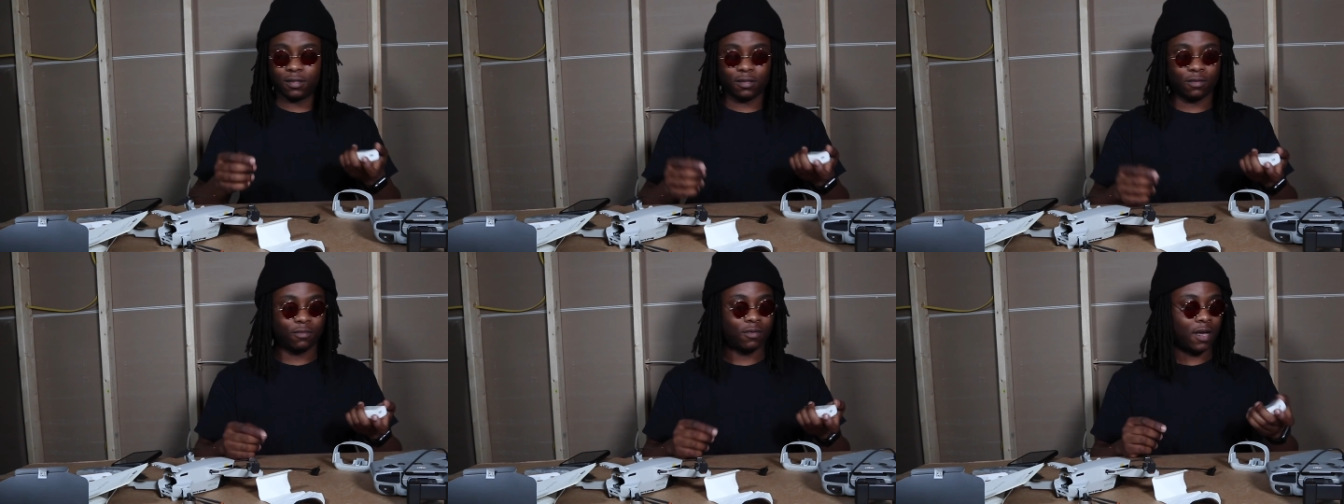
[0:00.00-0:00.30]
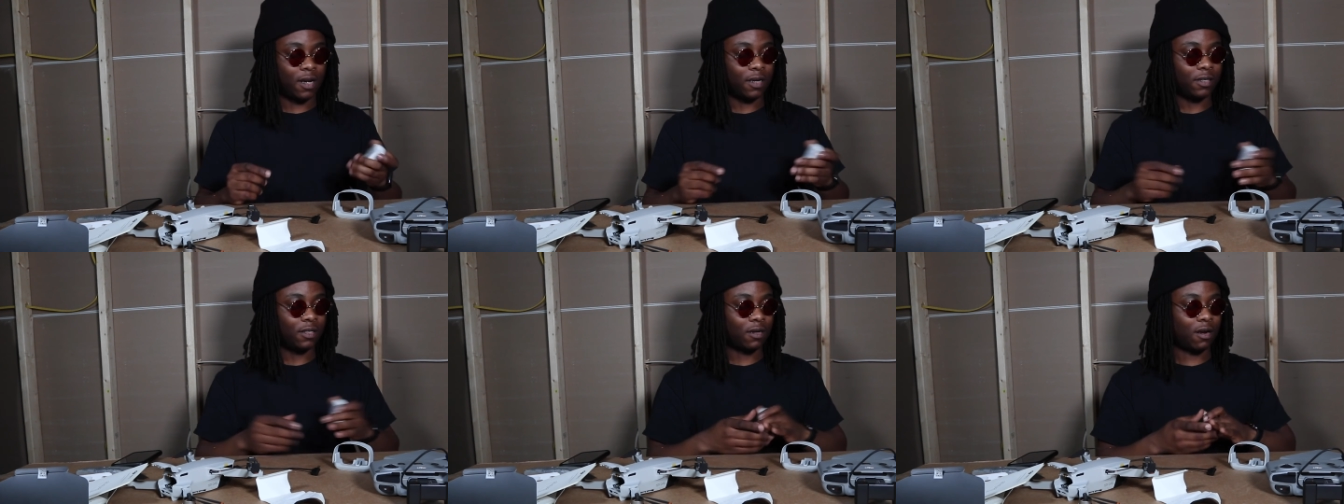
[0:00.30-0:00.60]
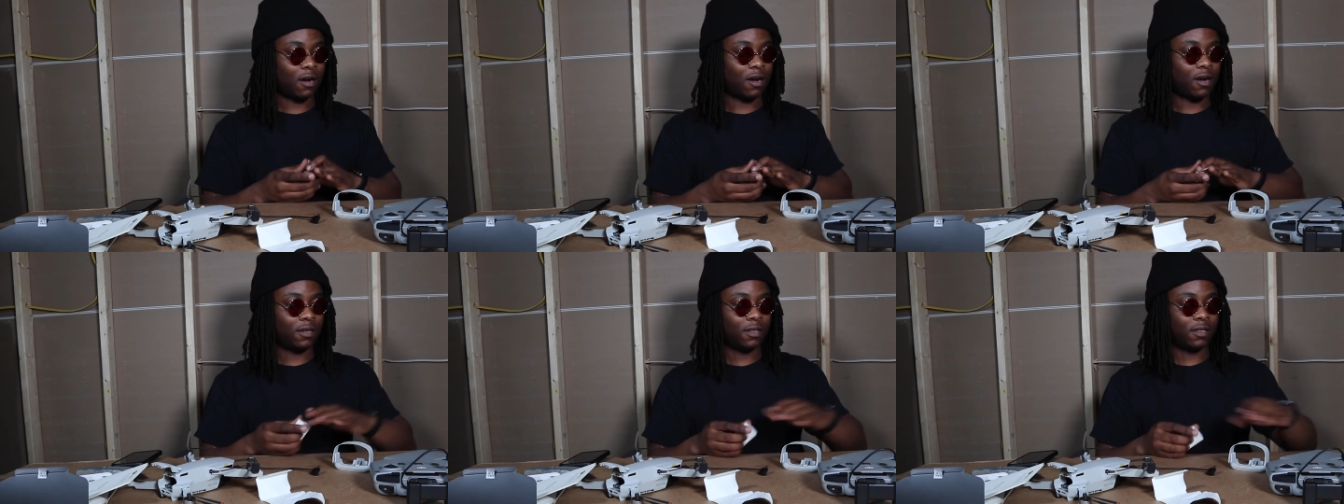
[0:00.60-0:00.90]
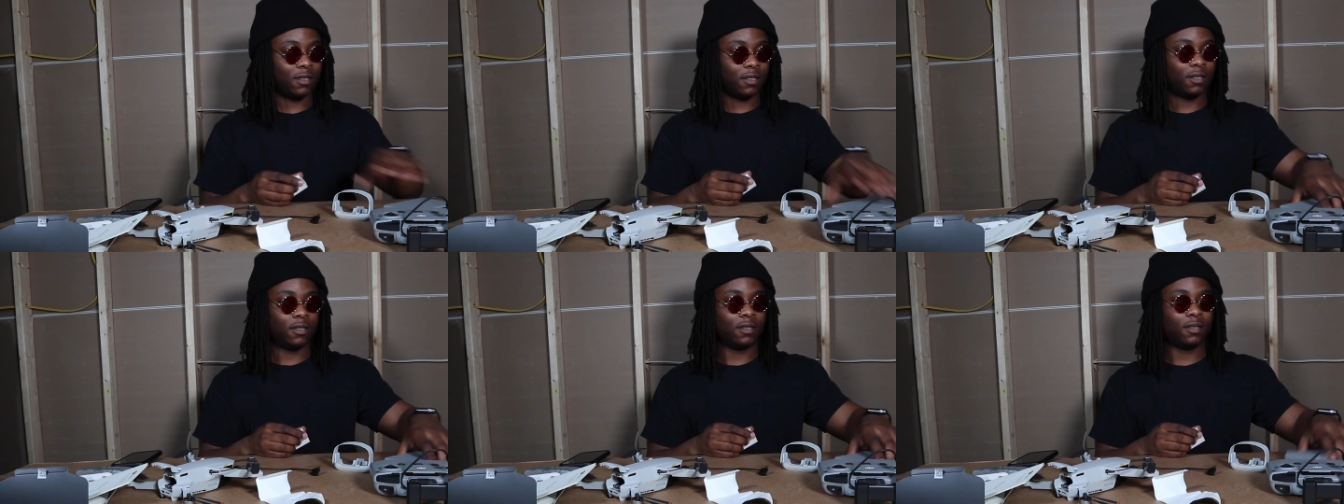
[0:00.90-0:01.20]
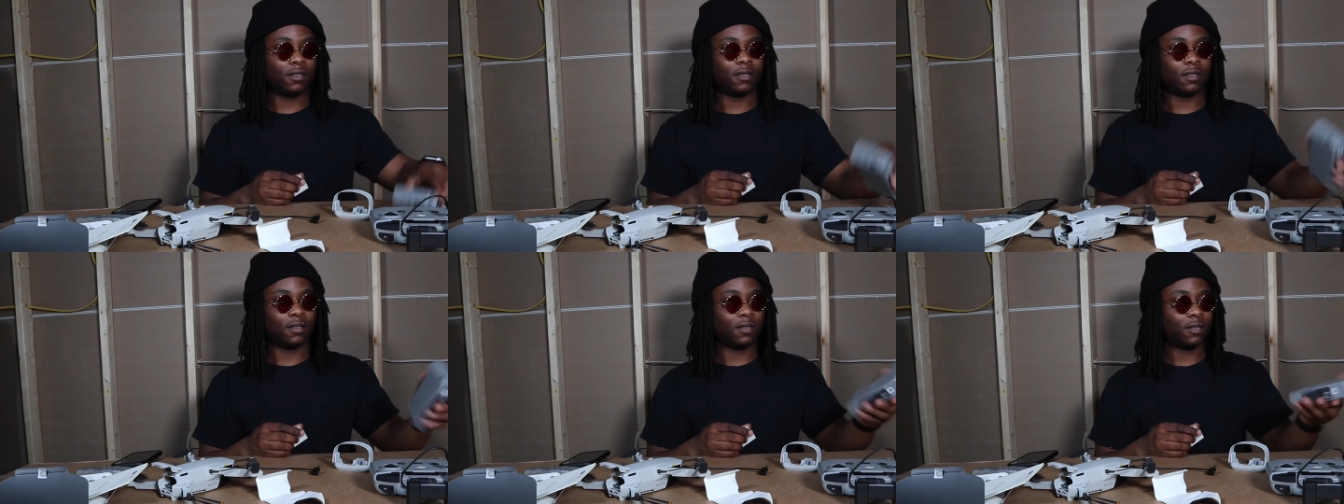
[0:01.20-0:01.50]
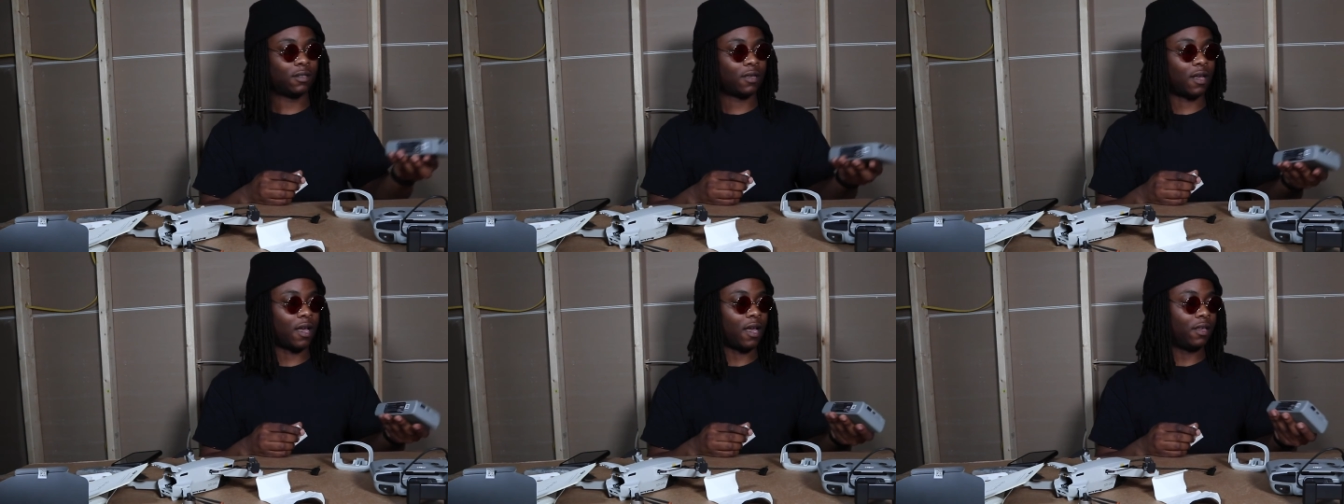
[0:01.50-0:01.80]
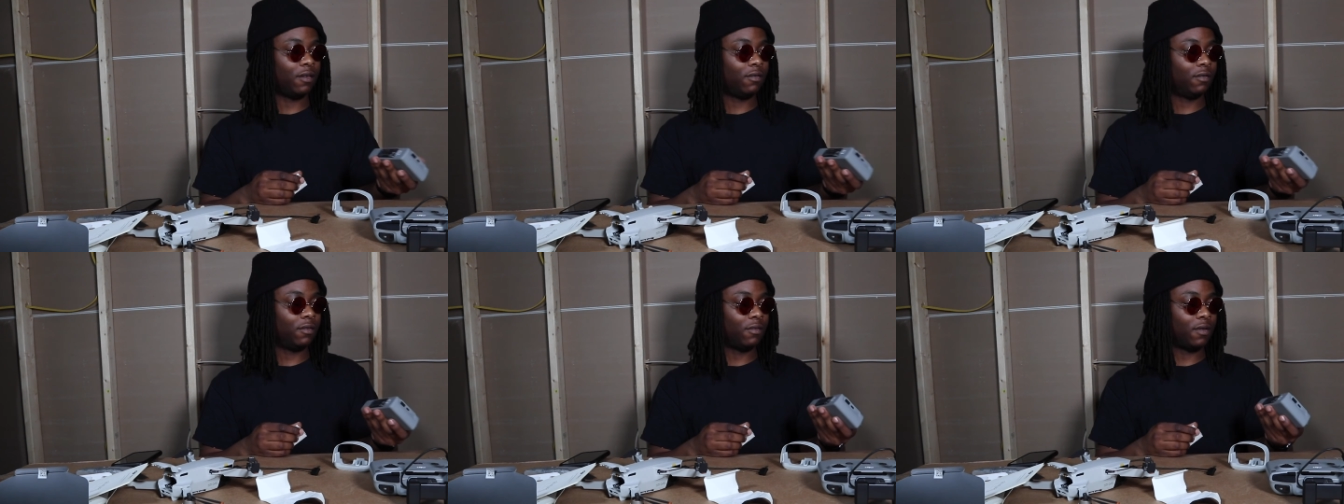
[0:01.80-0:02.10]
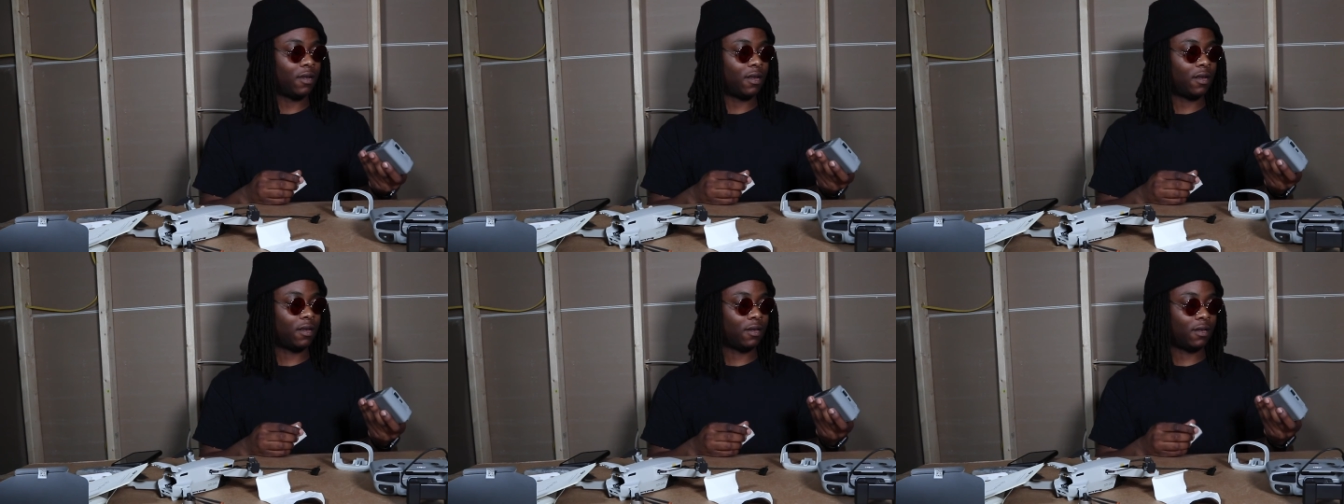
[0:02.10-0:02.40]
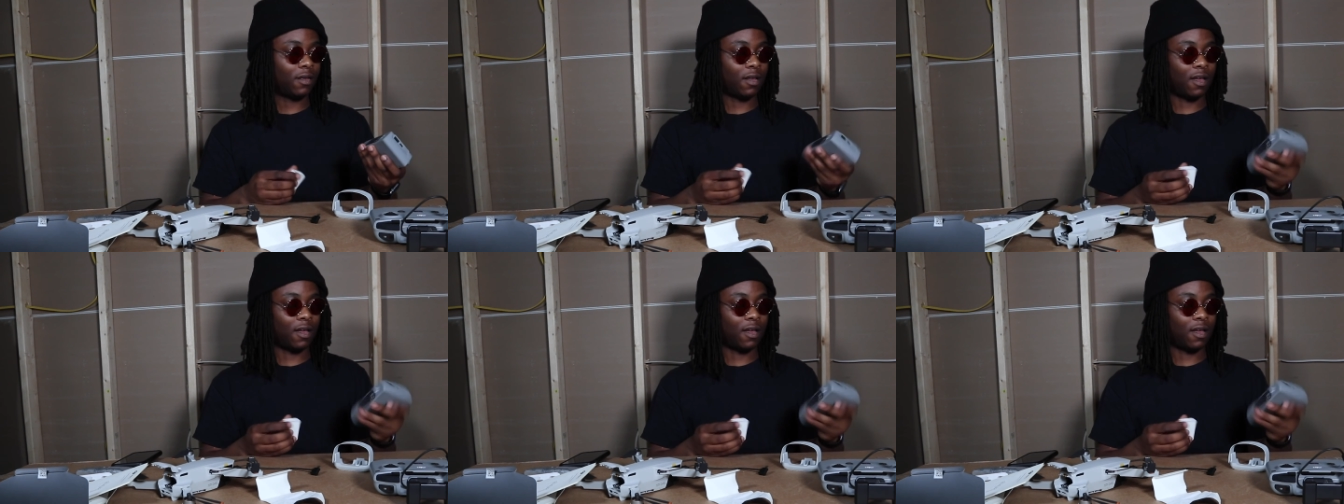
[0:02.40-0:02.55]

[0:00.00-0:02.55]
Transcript: you gotta charge these. So how you do that?